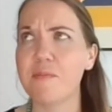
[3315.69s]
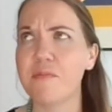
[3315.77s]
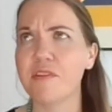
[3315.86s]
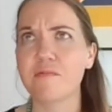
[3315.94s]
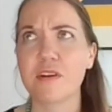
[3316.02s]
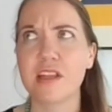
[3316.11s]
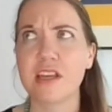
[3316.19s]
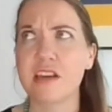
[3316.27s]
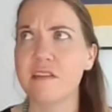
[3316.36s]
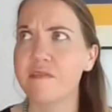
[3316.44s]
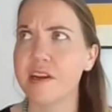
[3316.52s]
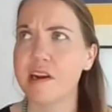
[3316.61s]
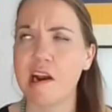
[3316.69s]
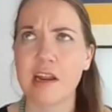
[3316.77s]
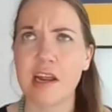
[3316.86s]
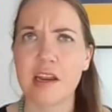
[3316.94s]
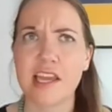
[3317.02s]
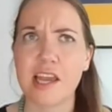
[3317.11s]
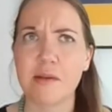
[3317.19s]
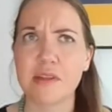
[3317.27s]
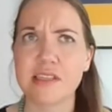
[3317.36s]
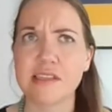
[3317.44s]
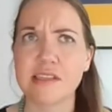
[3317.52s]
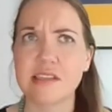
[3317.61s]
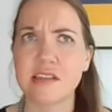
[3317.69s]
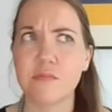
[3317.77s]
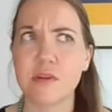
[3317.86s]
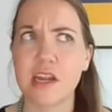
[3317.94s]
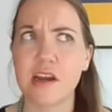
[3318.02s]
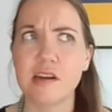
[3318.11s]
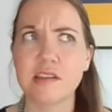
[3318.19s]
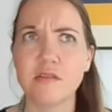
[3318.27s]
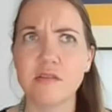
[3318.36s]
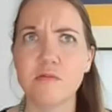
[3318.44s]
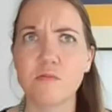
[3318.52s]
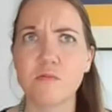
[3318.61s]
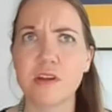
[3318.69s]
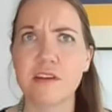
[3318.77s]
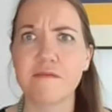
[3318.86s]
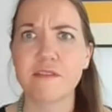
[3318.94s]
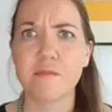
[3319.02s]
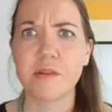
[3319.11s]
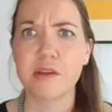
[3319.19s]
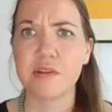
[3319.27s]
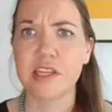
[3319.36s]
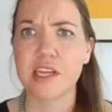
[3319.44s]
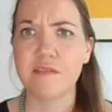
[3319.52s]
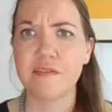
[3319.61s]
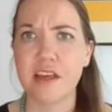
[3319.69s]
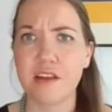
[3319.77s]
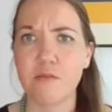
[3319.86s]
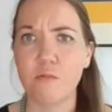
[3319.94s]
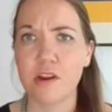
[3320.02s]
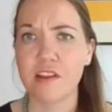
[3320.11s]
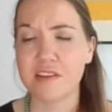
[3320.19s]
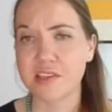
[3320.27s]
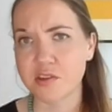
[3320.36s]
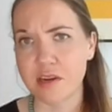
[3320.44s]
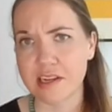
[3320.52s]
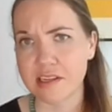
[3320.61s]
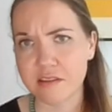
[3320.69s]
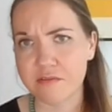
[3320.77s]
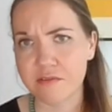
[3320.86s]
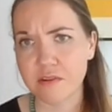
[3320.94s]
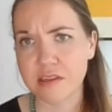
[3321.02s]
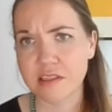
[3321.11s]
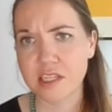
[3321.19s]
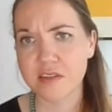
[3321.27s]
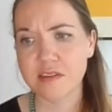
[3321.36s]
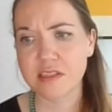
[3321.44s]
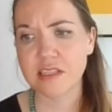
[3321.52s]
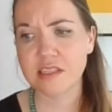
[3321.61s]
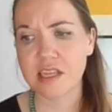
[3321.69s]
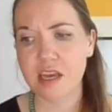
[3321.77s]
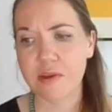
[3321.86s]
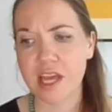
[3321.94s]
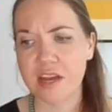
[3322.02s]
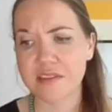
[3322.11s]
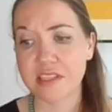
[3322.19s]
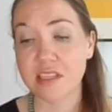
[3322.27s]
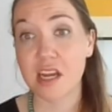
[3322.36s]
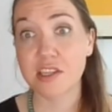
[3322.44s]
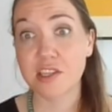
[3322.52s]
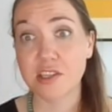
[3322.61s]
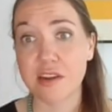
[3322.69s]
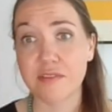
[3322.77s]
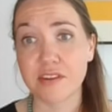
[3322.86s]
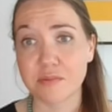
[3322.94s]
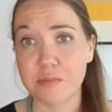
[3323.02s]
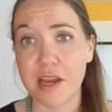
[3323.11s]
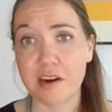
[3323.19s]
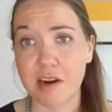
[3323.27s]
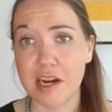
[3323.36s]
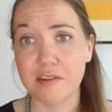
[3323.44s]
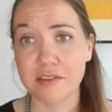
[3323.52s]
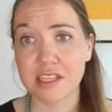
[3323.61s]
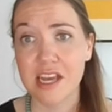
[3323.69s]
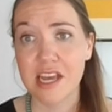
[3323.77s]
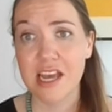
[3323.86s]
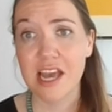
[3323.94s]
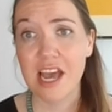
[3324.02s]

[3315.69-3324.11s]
People really can figure out how to game the system, but I also really firmly believe that one of the strengths of the Foreign Service is that we have such diverse backgrounds.